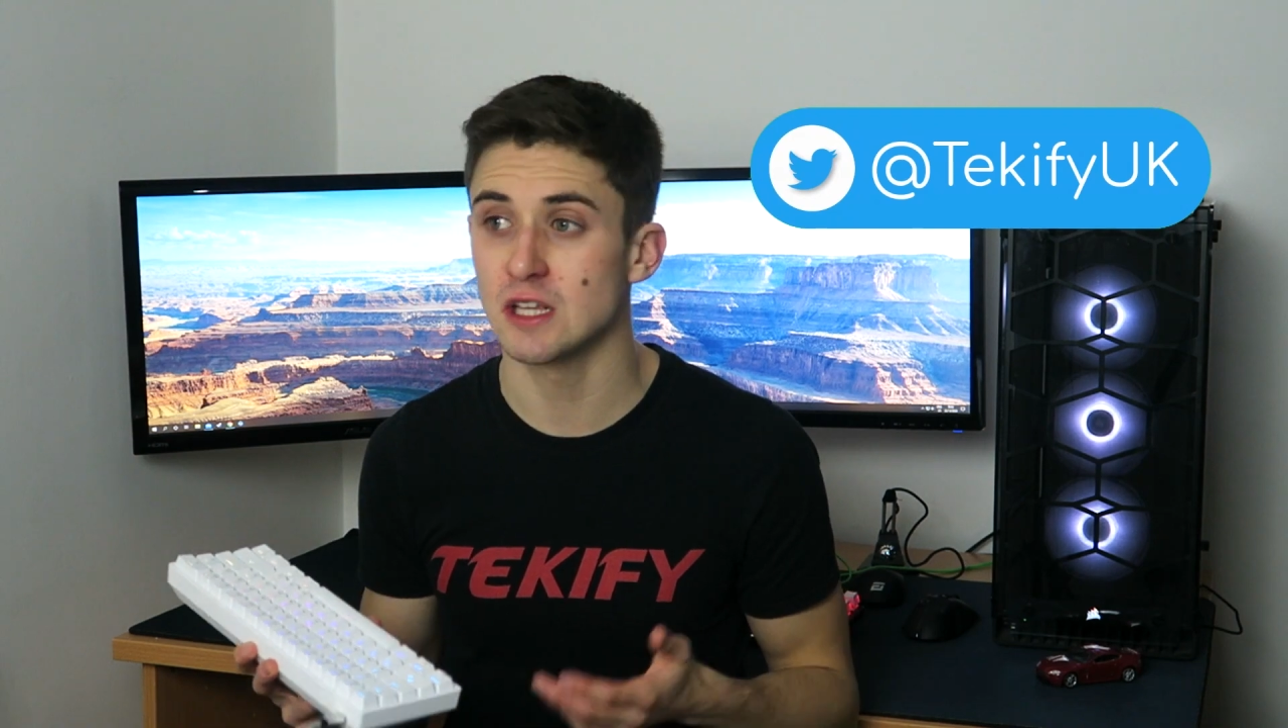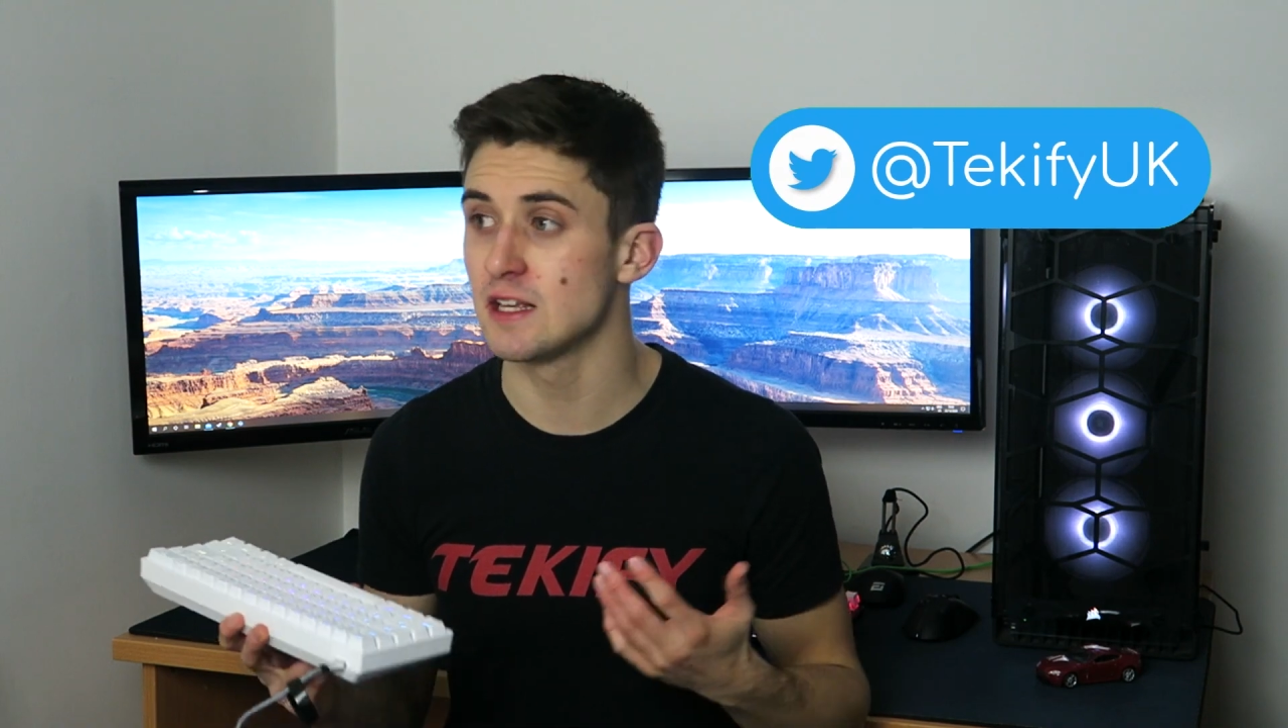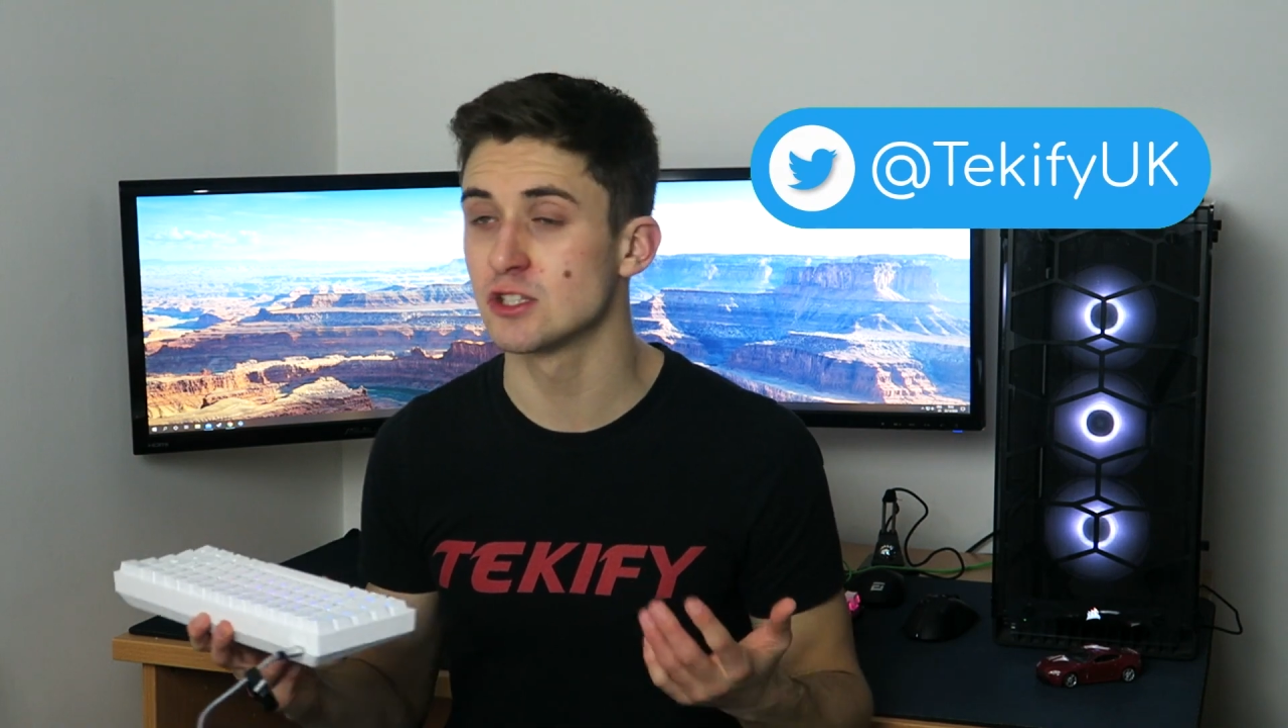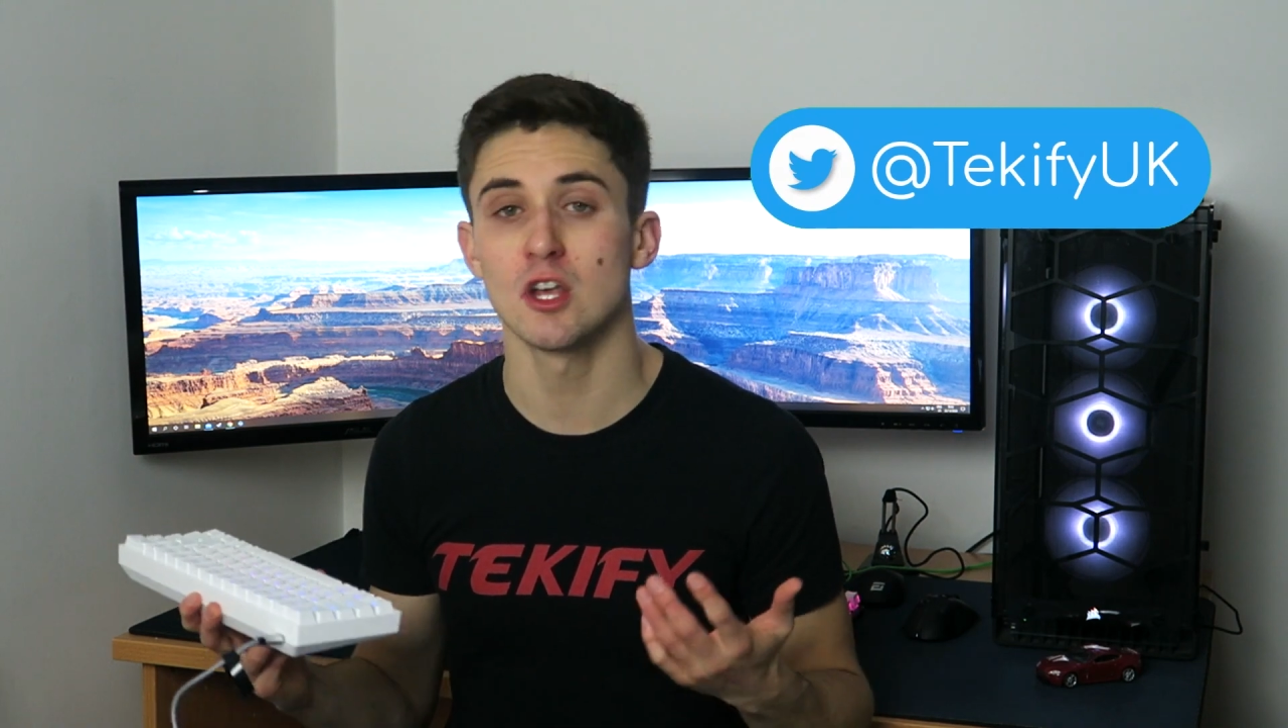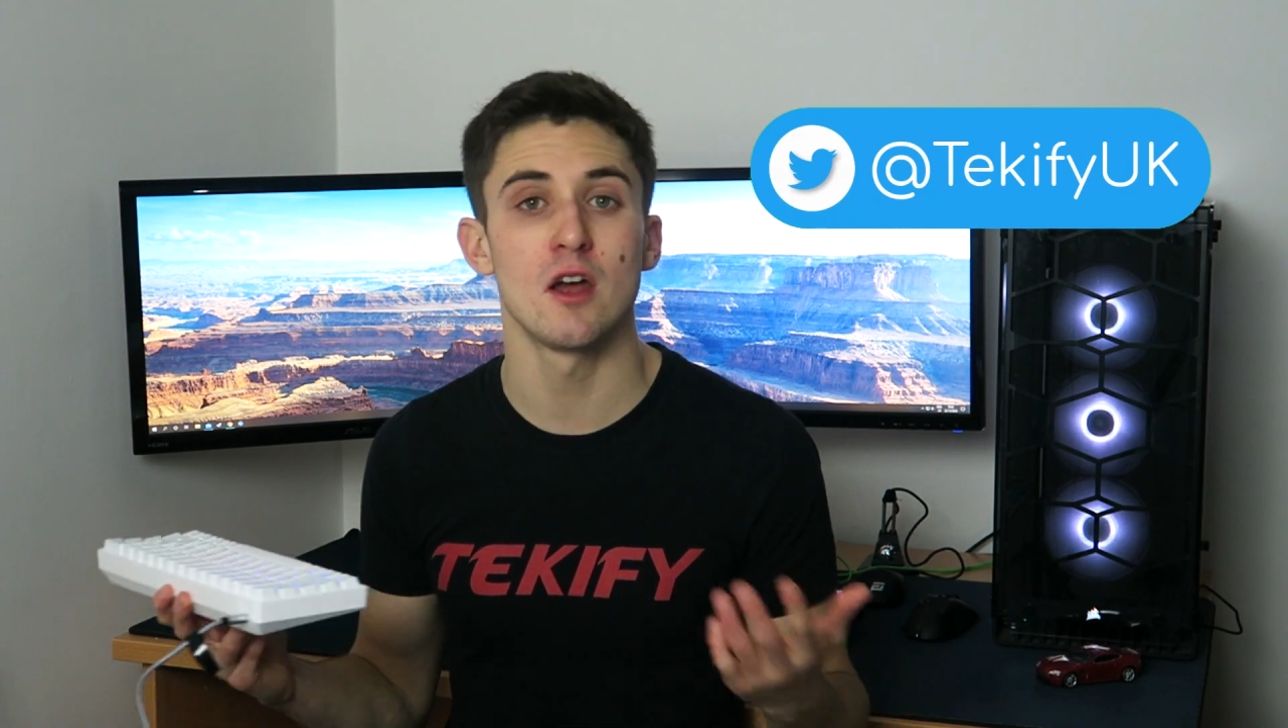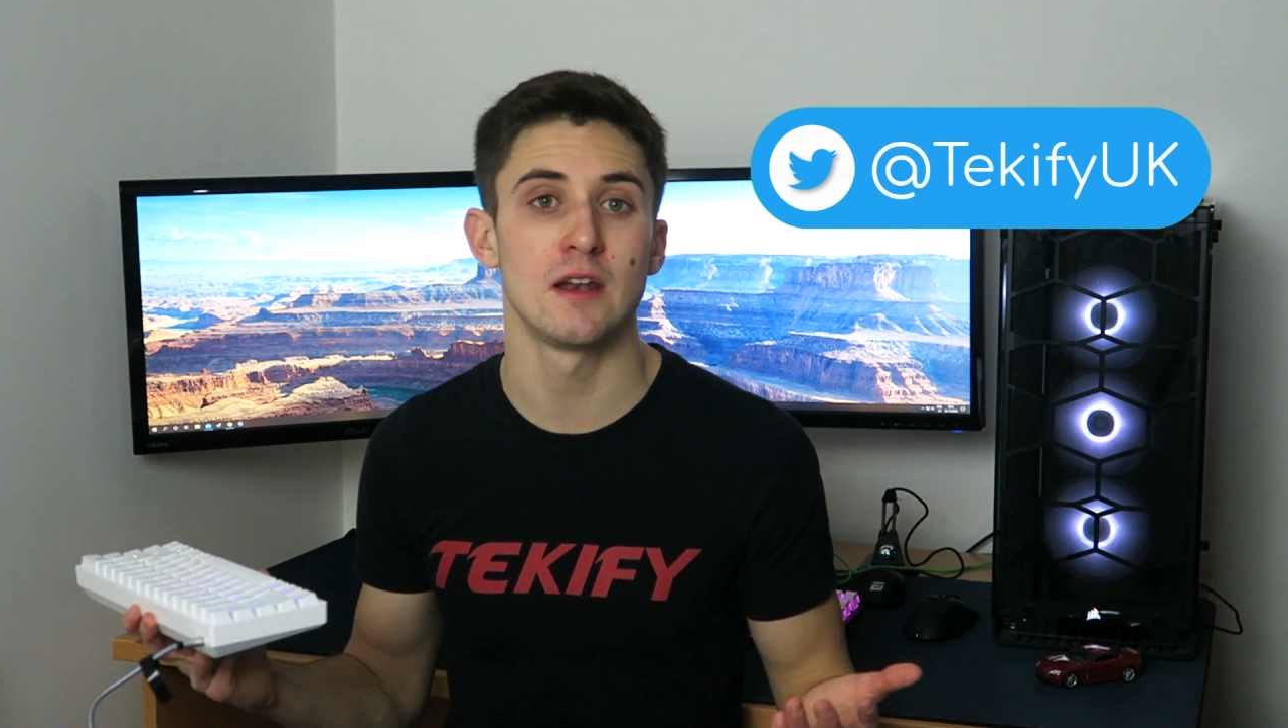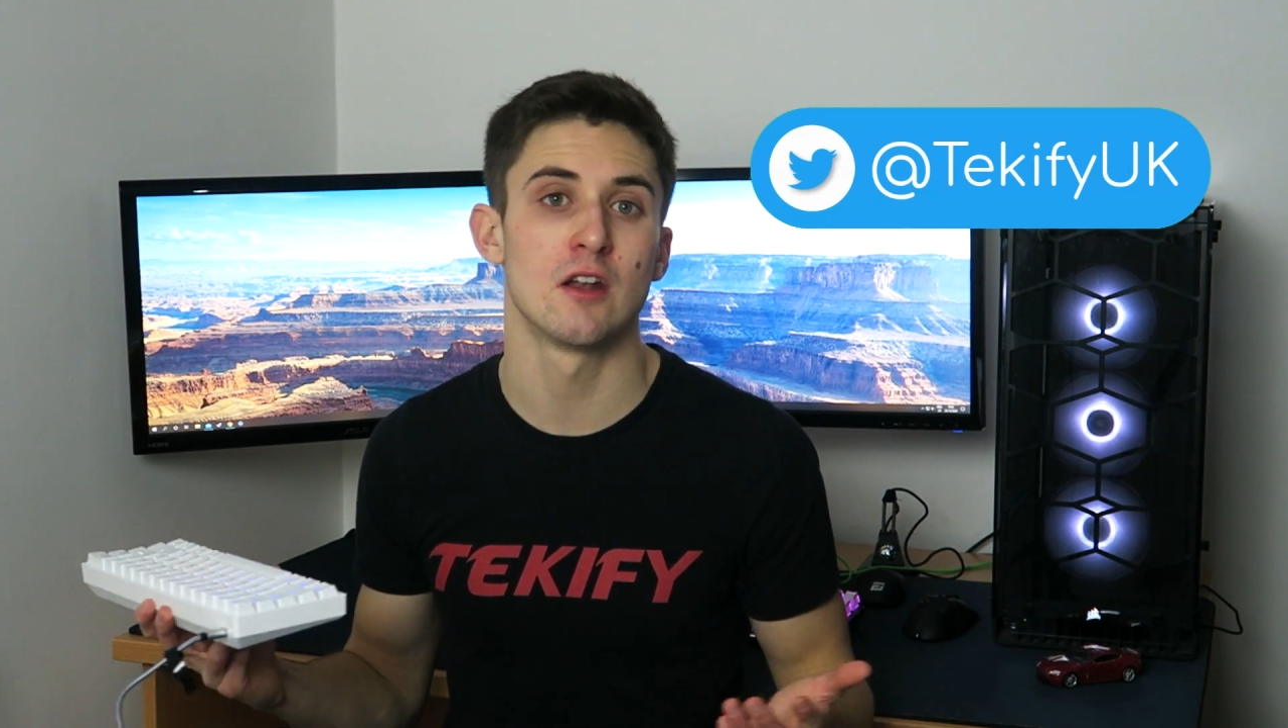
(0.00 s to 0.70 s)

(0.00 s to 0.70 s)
it's certainly